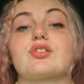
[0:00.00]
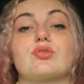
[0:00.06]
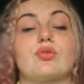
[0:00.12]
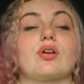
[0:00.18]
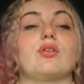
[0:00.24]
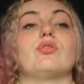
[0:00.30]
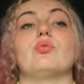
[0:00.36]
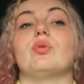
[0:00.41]
going
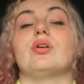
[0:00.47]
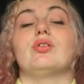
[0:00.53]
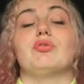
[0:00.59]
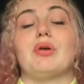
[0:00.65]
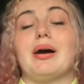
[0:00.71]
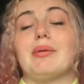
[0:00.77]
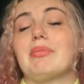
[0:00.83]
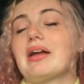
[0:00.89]
out the window.
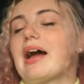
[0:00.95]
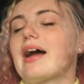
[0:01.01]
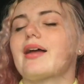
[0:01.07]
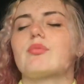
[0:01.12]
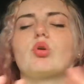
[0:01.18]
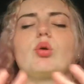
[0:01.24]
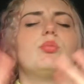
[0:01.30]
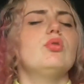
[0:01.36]
I'm like, I am
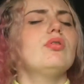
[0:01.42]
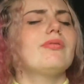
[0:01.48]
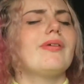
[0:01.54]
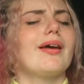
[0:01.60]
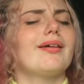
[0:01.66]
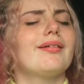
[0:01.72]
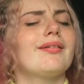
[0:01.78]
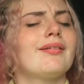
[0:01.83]
not
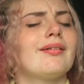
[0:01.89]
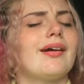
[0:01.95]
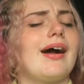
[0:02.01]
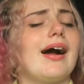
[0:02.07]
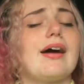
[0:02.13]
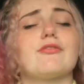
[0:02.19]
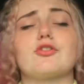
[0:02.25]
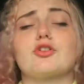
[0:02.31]
moving, I
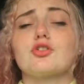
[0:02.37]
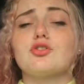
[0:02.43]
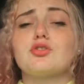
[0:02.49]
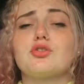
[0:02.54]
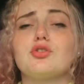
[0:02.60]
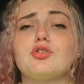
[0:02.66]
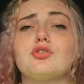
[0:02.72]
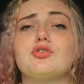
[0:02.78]
have an
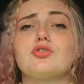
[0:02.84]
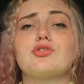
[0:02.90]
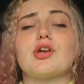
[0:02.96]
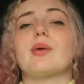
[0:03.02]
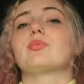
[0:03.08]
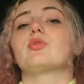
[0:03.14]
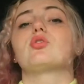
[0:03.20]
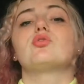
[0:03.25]
excuse,
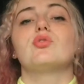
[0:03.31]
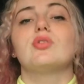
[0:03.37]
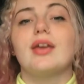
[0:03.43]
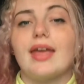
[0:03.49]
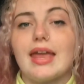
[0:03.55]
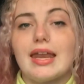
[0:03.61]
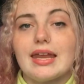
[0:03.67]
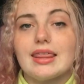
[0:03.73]
I'm not doing
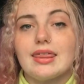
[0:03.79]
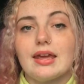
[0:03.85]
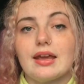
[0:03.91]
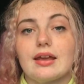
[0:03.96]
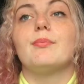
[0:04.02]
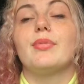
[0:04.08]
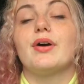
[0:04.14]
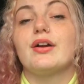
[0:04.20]

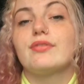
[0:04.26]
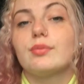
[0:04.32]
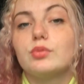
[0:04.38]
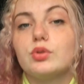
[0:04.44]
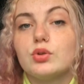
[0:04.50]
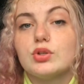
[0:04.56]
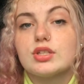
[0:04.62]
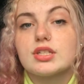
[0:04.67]
anything. But if I'm
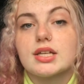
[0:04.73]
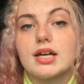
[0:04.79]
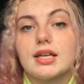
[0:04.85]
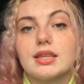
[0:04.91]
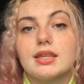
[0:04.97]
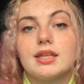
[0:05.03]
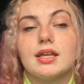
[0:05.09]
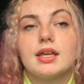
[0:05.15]
doing
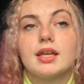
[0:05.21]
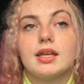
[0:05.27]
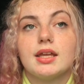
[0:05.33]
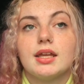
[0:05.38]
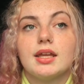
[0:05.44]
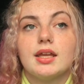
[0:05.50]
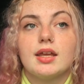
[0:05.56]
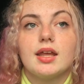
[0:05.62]
something
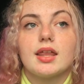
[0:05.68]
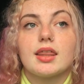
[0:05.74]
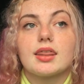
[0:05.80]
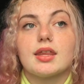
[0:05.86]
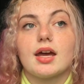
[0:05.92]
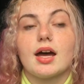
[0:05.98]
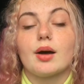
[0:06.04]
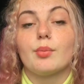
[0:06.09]

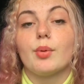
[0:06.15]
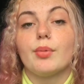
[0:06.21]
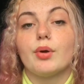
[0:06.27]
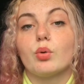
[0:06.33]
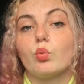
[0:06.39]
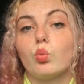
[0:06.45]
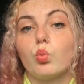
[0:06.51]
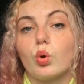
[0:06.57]
that I'm a
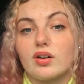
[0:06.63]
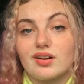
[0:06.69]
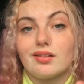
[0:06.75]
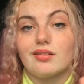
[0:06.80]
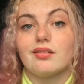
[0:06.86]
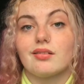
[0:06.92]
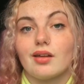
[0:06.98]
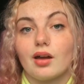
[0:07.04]
bit
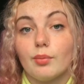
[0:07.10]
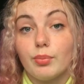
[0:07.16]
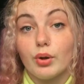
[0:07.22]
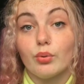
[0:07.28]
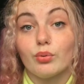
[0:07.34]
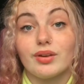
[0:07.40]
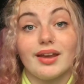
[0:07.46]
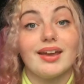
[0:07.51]
worried
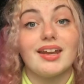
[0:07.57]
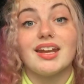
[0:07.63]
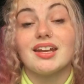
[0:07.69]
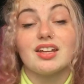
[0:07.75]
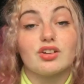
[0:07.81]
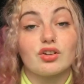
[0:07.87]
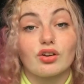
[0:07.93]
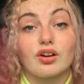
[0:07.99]
about getting
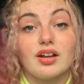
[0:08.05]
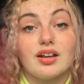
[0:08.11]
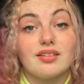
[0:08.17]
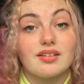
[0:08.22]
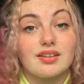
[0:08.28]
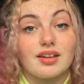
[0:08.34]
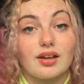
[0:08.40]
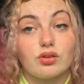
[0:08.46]
any dirt in
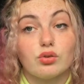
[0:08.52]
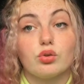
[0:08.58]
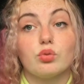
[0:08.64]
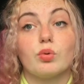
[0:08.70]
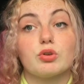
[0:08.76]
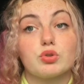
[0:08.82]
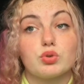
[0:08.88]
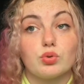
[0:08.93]
the tattoo
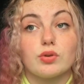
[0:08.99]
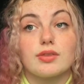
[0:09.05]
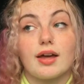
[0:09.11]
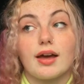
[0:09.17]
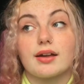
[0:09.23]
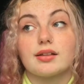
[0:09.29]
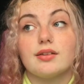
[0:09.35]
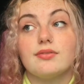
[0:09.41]
whilst doing
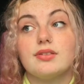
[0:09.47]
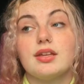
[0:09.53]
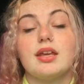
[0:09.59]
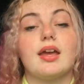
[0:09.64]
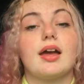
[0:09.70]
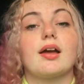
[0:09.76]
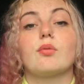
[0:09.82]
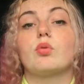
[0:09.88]
that
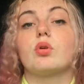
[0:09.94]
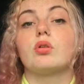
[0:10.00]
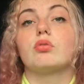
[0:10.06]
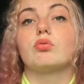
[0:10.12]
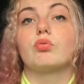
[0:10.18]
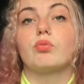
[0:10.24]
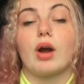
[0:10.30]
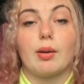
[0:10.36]
activity, I will
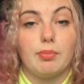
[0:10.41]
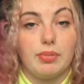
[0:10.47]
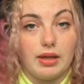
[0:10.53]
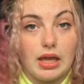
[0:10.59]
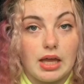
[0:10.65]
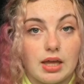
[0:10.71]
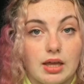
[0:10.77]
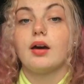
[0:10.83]
wrap
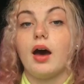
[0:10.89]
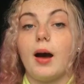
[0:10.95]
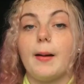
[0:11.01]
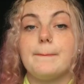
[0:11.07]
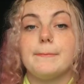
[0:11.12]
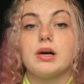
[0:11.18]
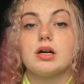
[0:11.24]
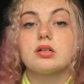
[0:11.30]
it. I
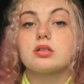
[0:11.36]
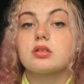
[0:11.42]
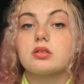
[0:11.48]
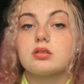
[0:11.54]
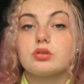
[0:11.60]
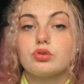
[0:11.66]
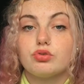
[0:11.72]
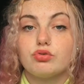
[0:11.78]
must
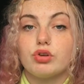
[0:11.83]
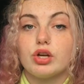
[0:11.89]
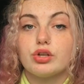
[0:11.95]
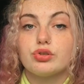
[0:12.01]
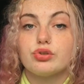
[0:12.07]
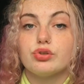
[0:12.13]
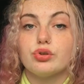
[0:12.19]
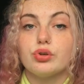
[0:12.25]
stress
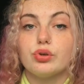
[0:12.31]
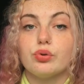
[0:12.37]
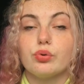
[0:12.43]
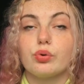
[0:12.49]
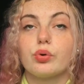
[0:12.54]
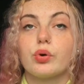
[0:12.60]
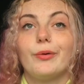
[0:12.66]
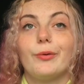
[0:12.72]
to you
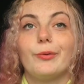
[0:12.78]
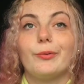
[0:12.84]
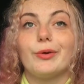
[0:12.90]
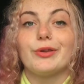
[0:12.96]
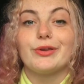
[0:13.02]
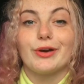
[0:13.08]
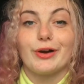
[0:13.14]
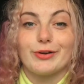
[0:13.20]
though,
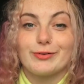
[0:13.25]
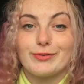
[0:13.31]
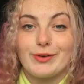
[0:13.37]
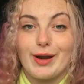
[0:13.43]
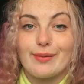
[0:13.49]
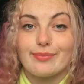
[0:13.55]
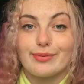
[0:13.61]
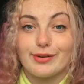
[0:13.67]
when you
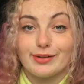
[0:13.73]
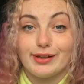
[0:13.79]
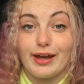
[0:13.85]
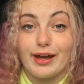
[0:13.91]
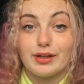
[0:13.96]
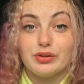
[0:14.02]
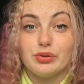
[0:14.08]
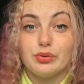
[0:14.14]
unwrap your
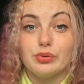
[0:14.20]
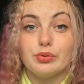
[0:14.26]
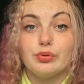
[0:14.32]
tattoo,